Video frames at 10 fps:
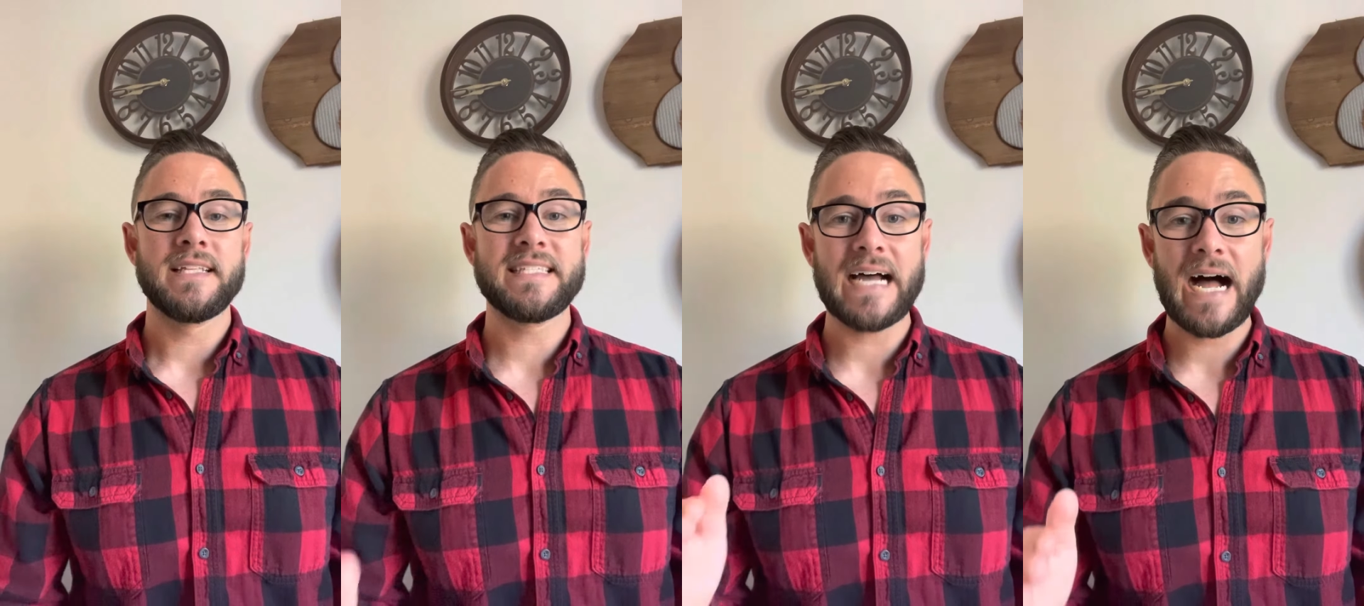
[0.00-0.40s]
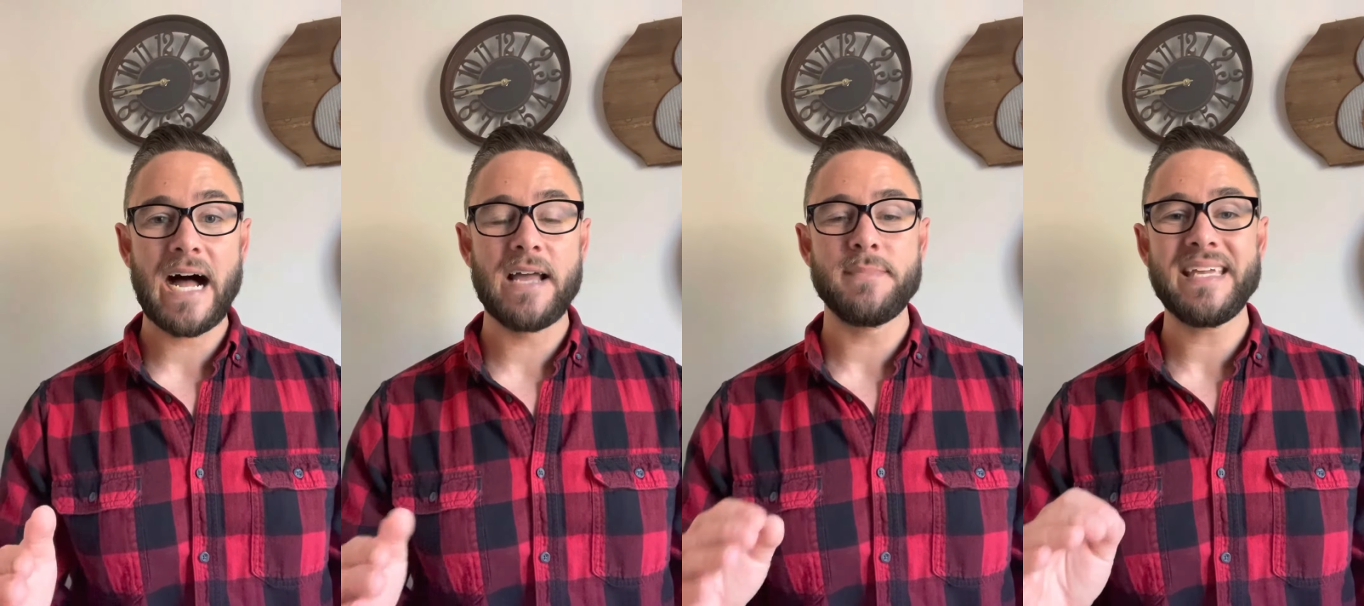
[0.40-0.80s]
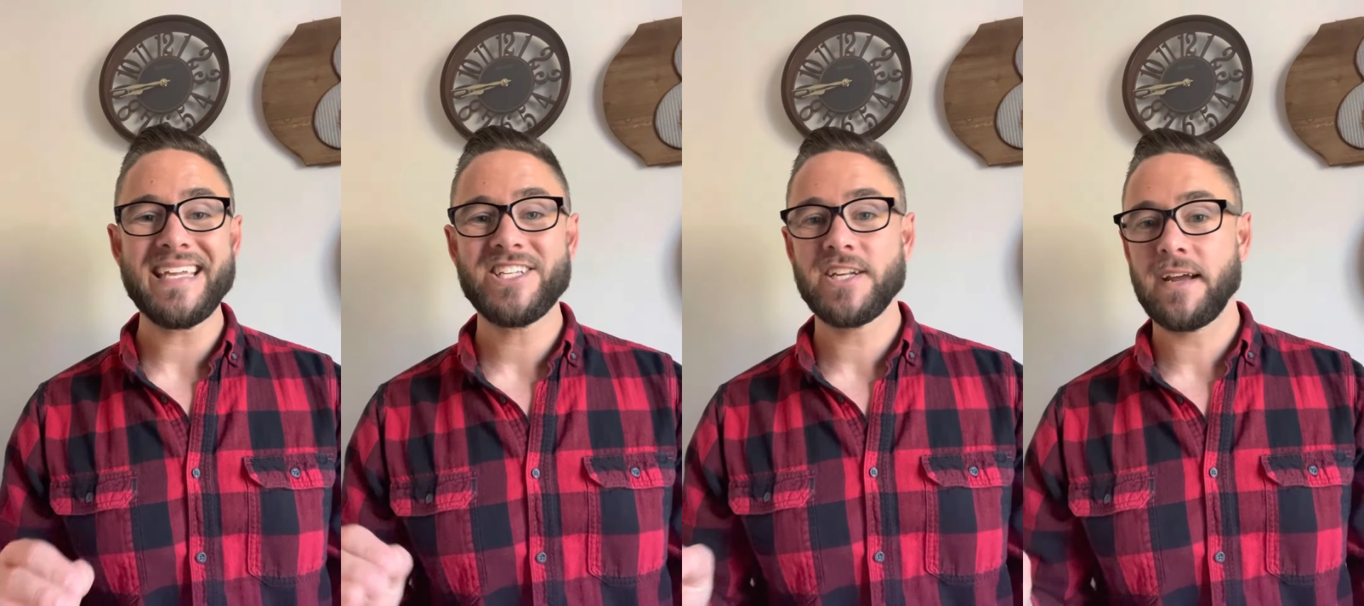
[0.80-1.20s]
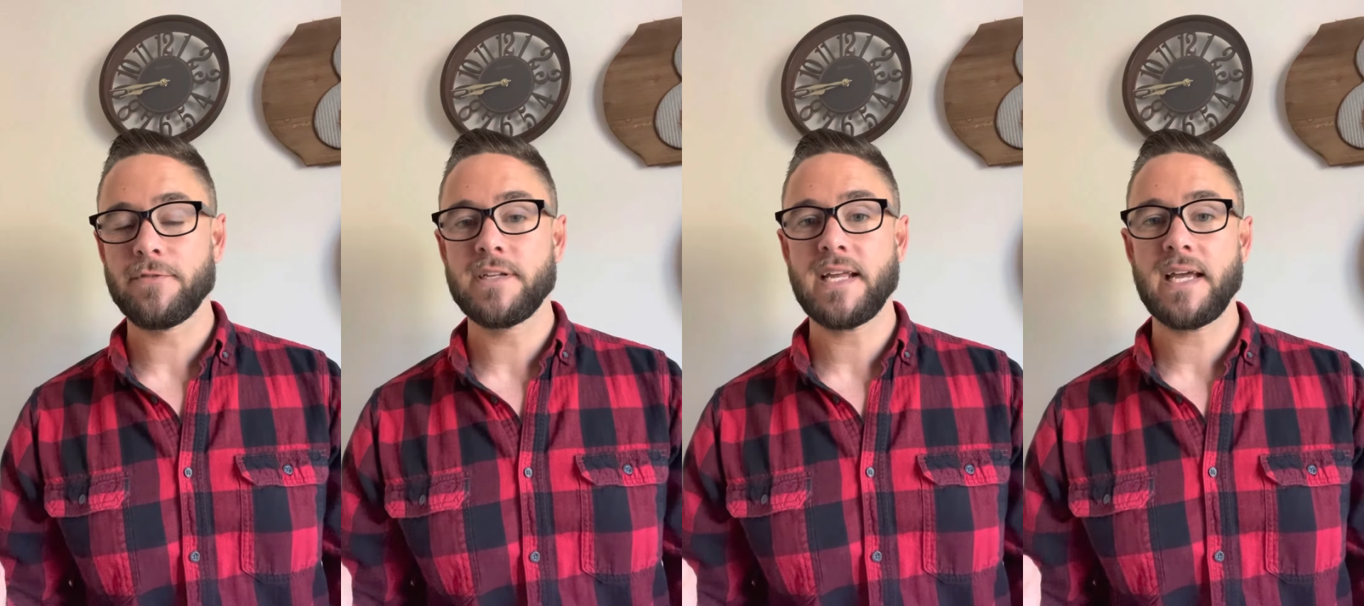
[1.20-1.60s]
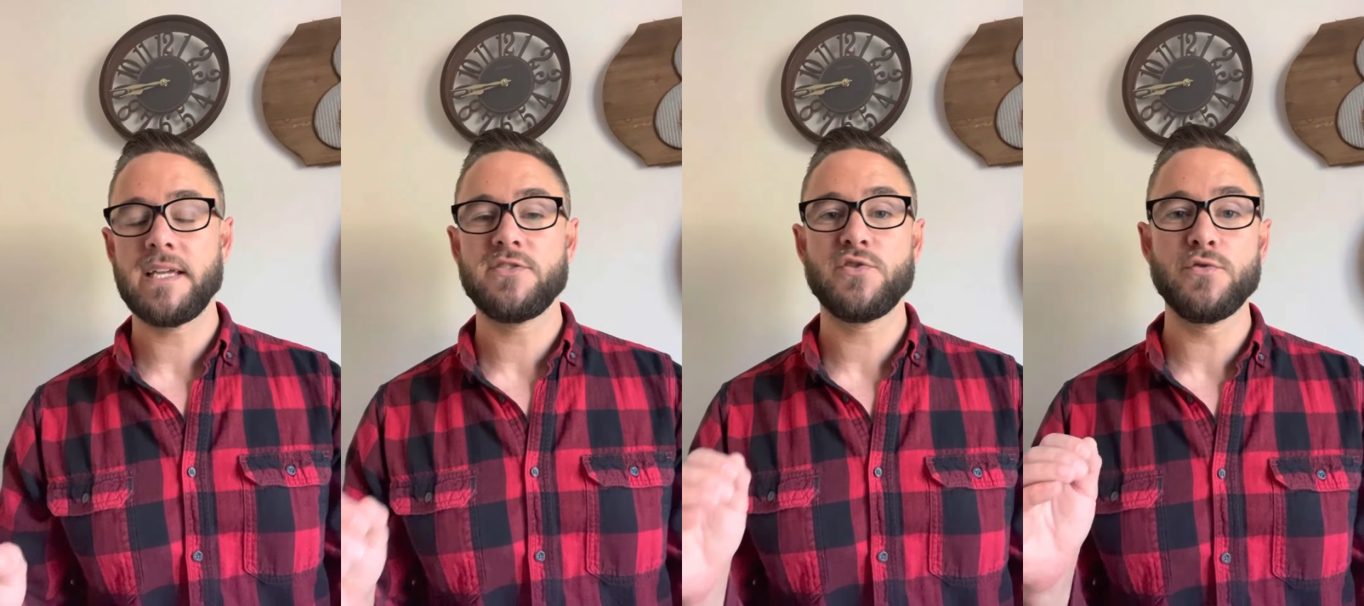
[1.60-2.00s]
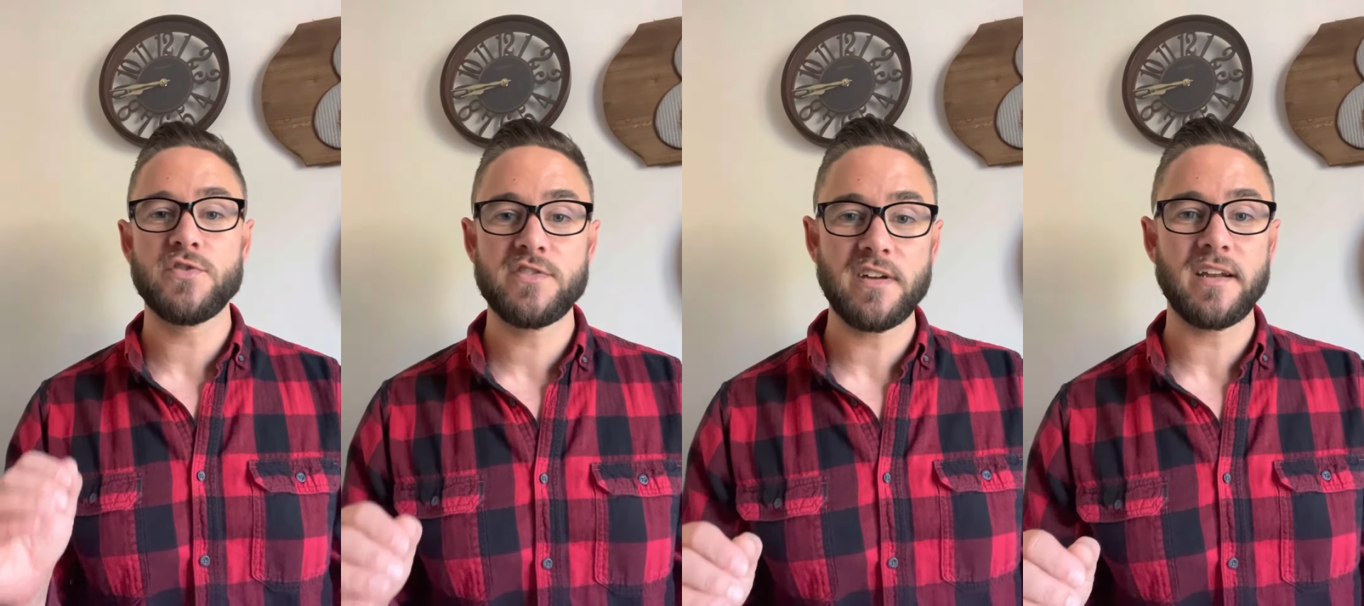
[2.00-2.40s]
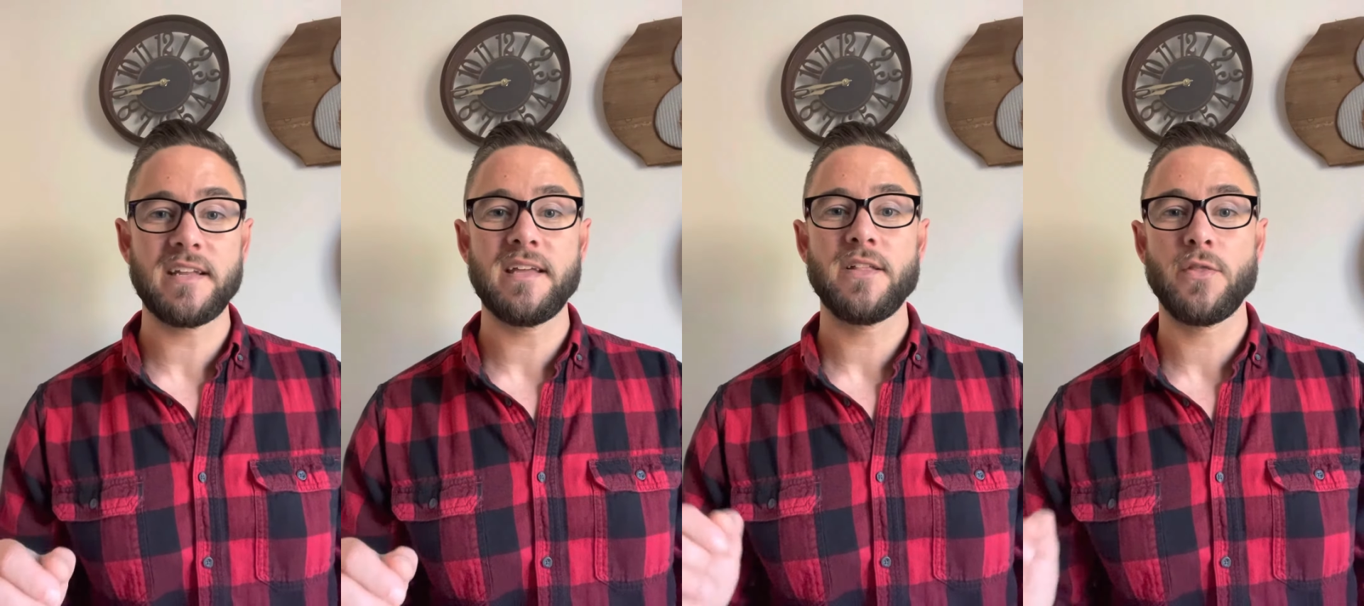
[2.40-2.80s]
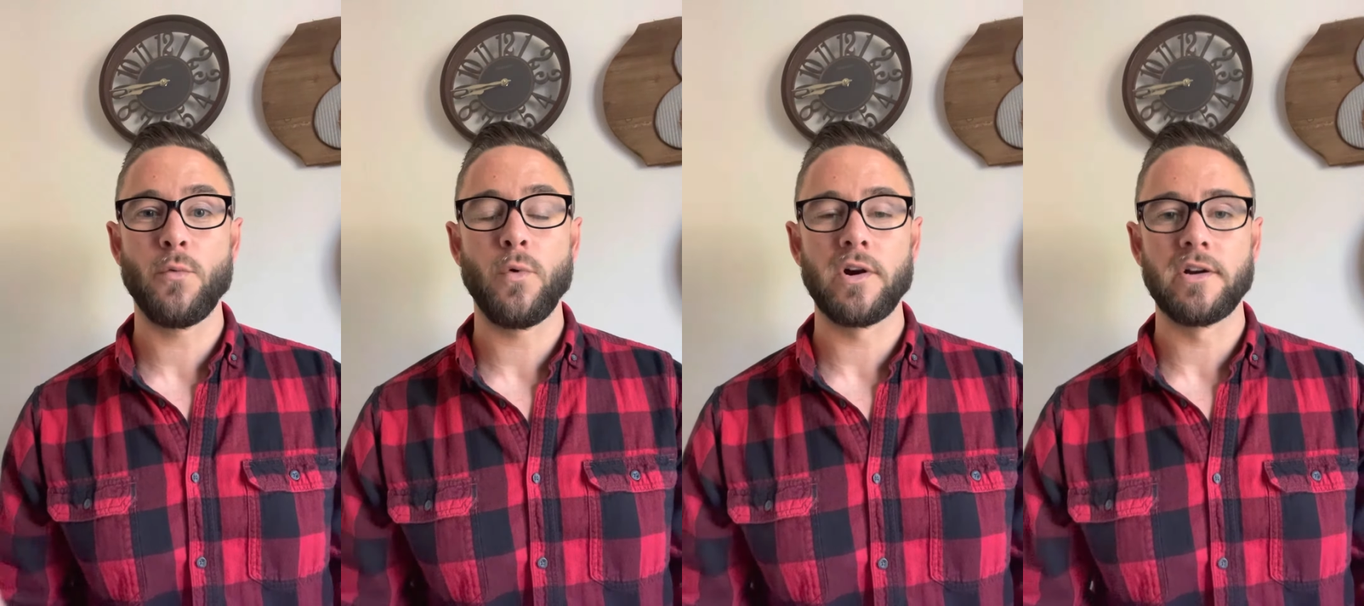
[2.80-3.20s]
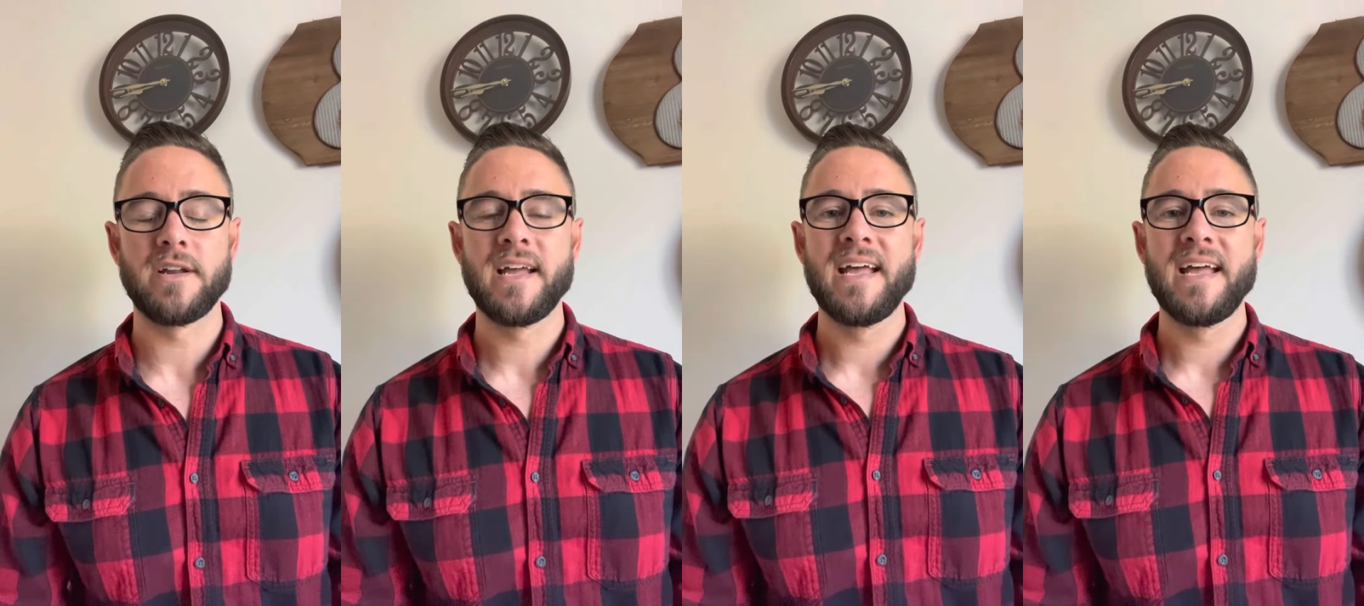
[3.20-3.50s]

time each and every day to study the Word.